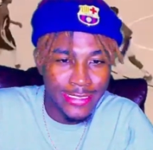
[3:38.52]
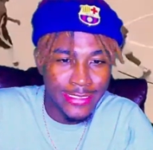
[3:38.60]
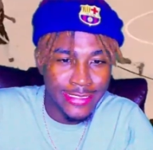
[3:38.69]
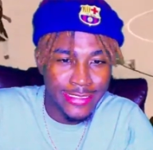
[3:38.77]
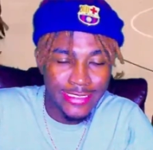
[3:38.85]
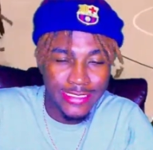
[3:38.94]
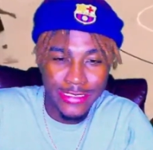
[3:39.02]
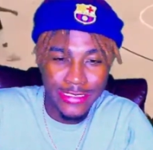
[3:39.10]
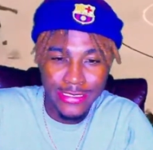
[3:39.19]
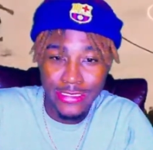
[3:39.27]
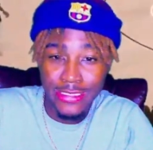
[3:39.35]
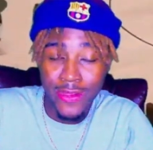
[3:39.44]

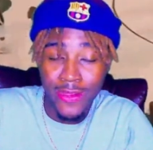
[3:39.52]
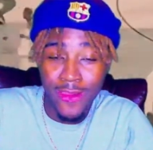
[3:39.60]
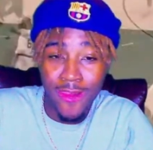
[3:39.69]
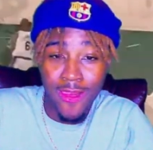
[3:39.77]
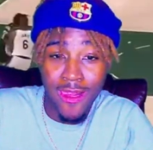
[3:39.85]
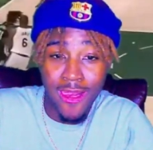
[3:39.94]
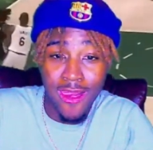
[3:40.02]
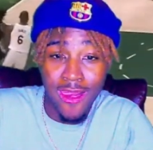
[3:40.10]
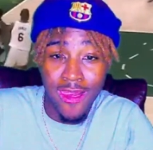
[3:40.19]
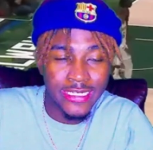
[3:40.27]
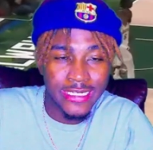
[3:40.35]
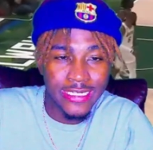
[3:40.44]

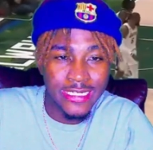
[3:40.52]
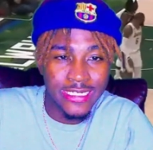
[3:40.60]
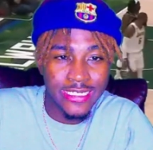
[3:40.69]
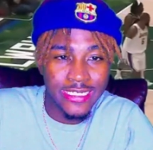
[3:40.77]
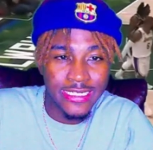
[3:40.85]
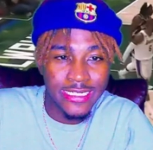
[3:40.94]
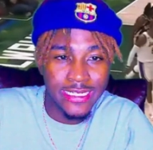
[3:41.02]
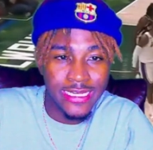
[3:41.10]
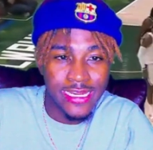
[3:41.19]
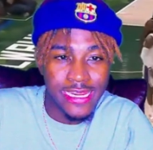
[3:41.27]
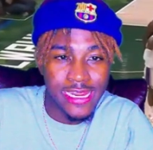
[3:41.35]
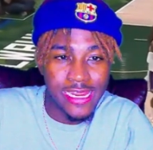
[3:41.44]

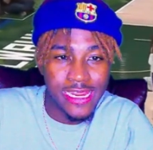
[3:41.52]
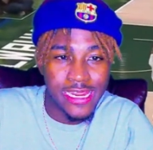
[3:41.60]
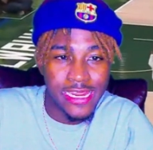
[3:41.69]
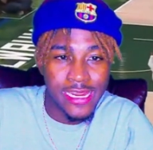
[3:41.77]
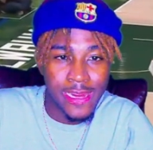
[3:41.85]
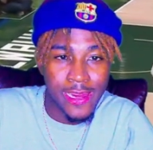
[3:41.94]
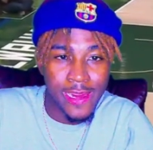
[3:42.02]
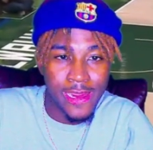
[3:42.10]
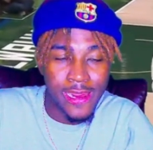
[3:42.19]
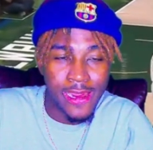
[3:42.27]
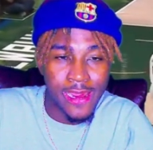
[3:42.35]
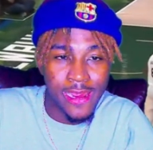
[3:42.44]

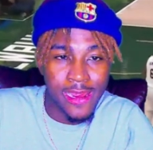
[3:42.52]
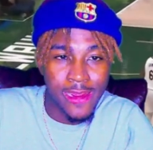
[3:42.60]
[no speech]